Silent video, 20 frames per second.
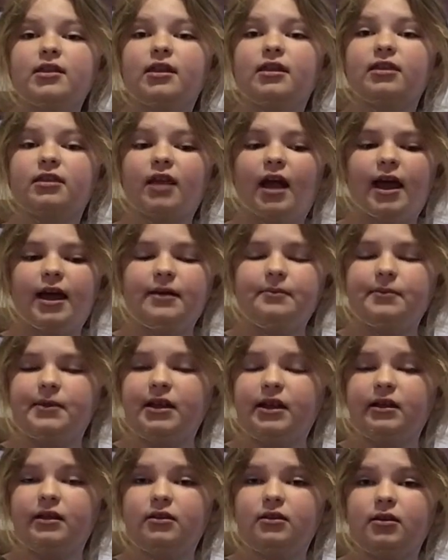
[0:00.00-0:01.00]
the side
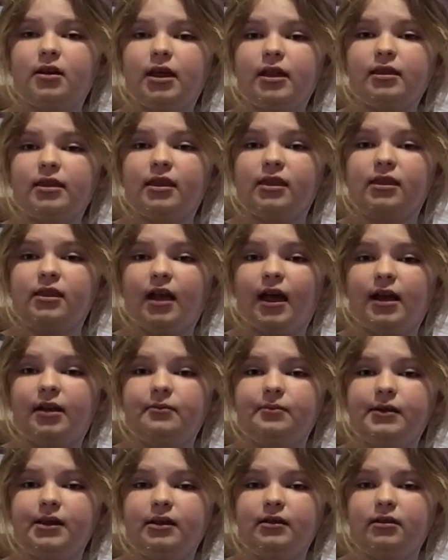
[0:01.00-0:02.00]
piece. You get the
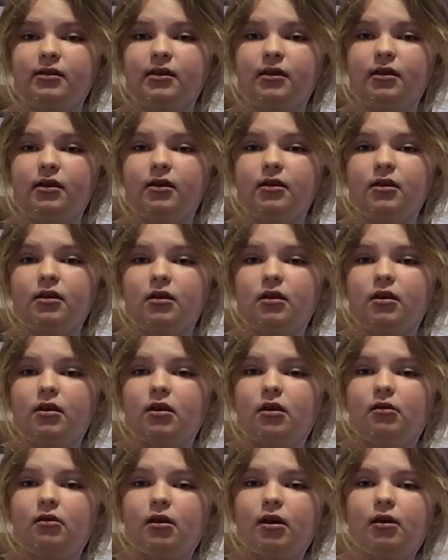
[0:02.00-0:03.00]
side pieces.
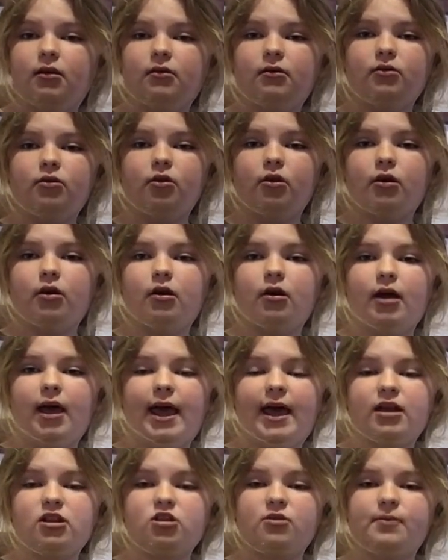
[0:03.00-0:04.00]
The, the
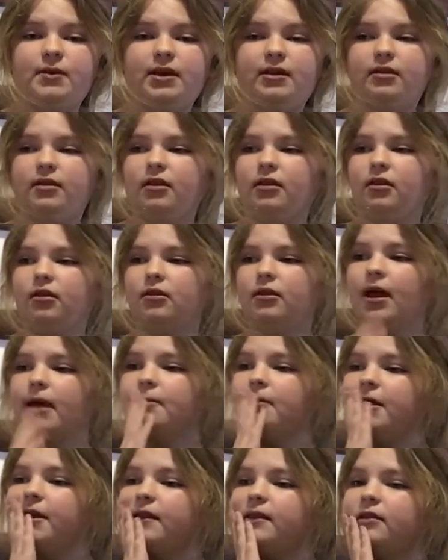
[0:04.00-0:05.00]
edge pieces. Let
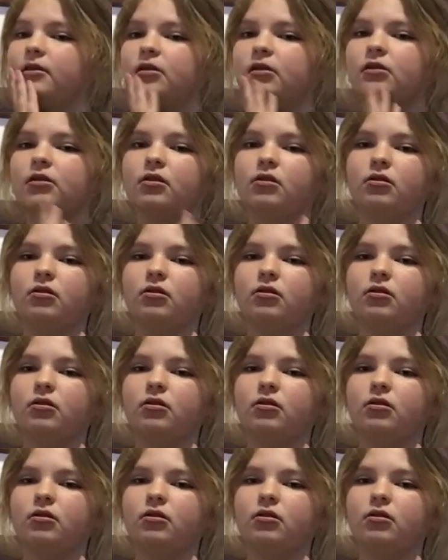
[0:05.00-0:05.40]
me Hang talk. On, but